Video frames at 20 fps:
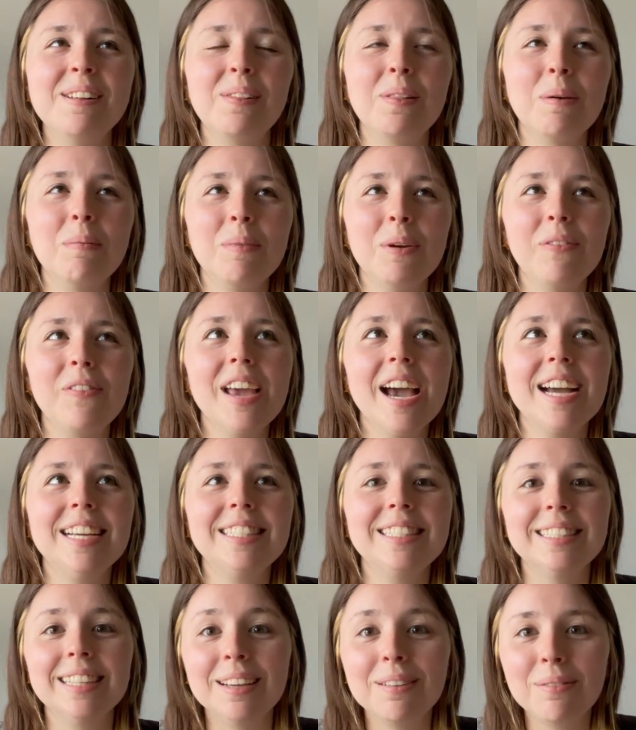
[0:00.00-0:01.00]
The movie I
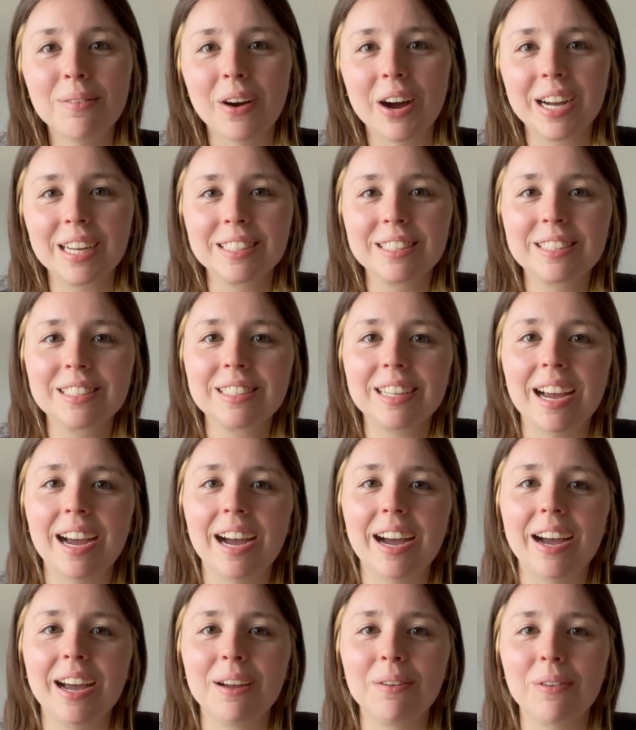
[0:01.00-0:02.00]
did watch,
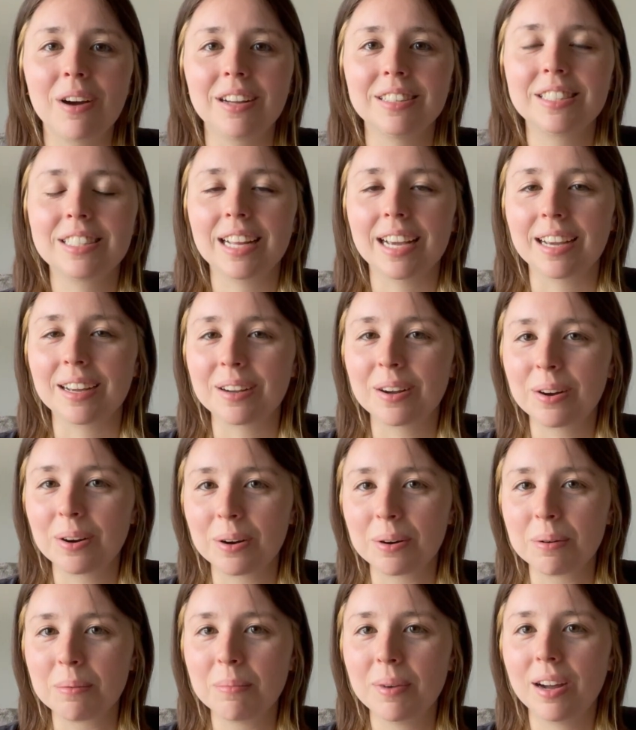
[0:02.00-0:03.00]
I watched at
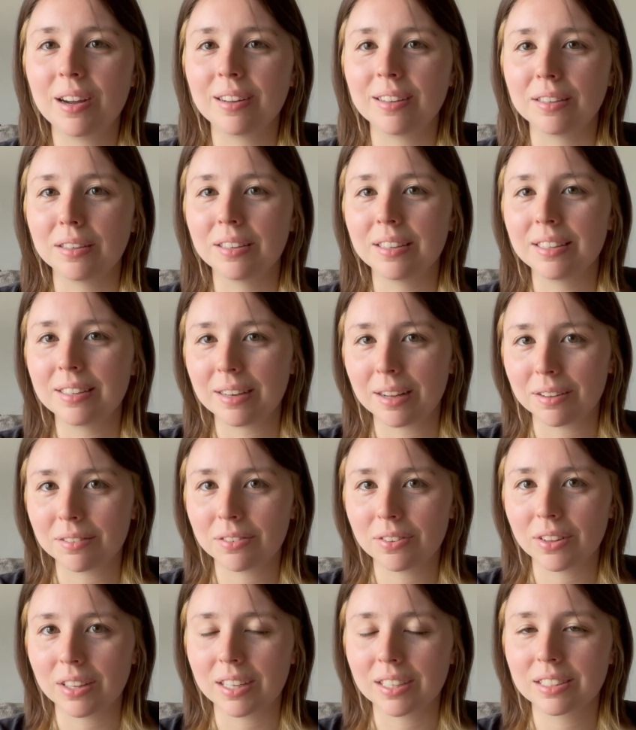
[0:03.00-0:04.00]
home on
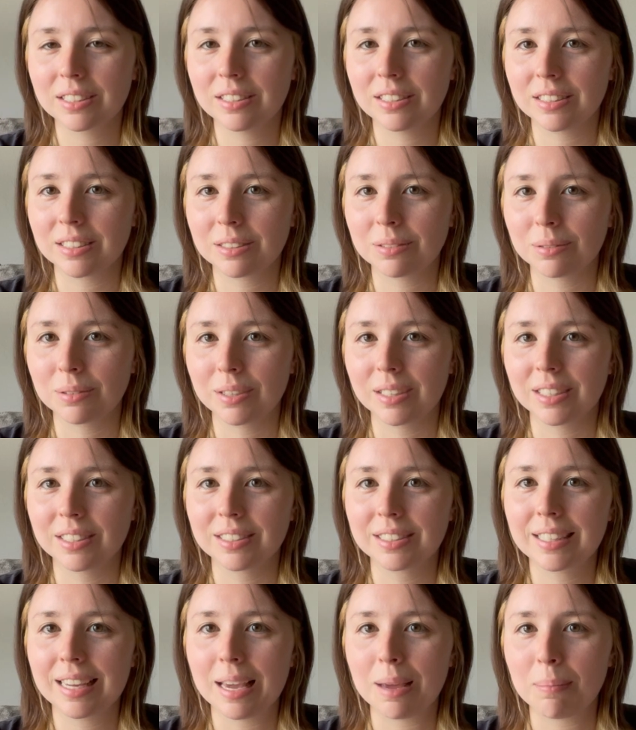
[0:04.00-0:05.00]
Netflix. This
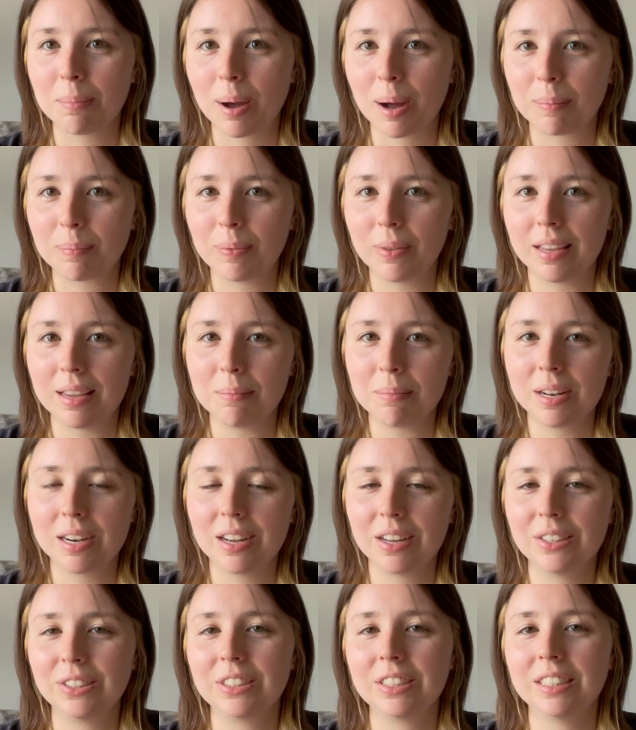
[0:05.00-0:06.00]
was K-pop Demon
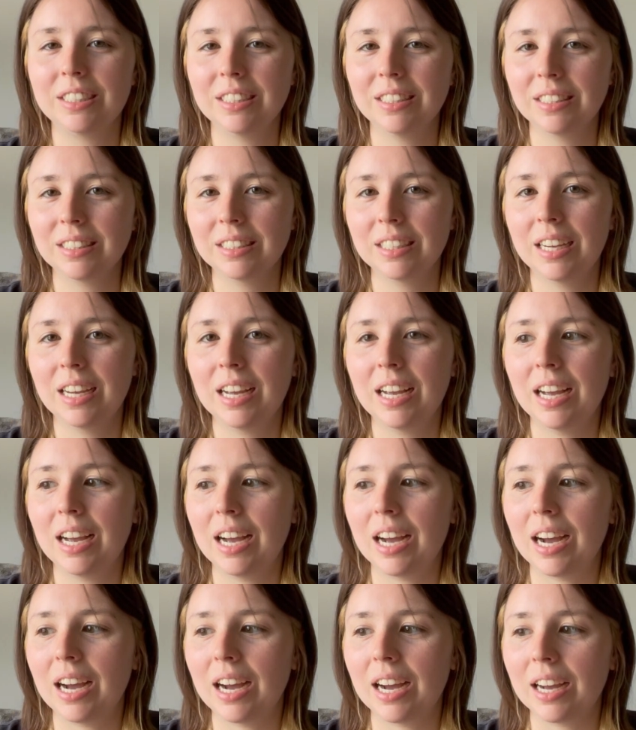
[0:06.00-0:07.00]
Hunters.
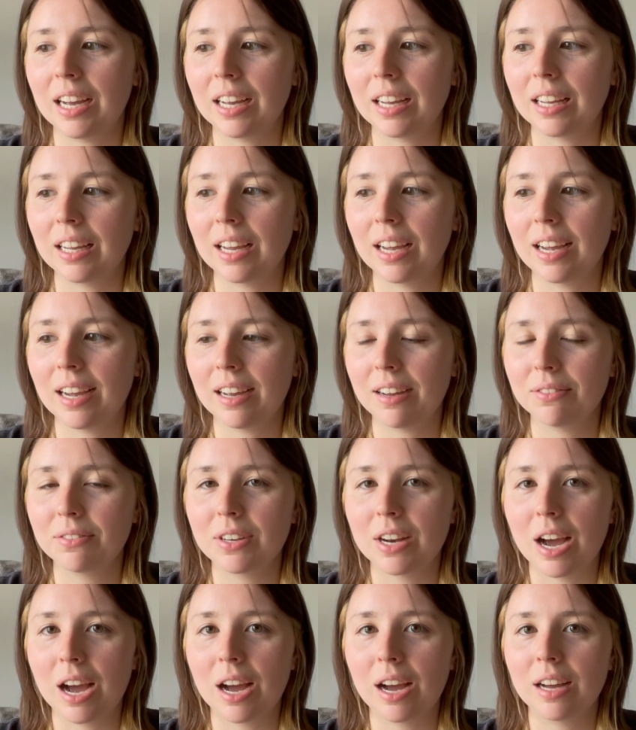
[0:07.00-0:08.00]
I have
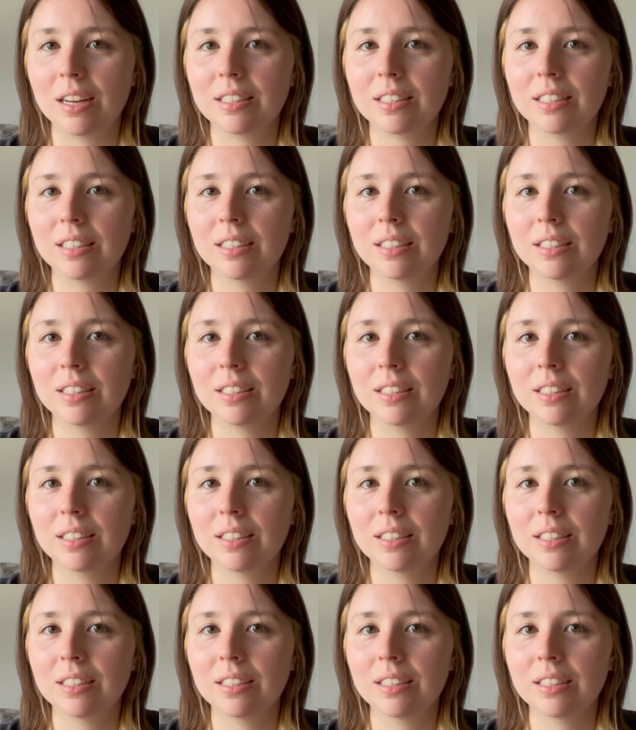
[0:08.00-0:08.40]
not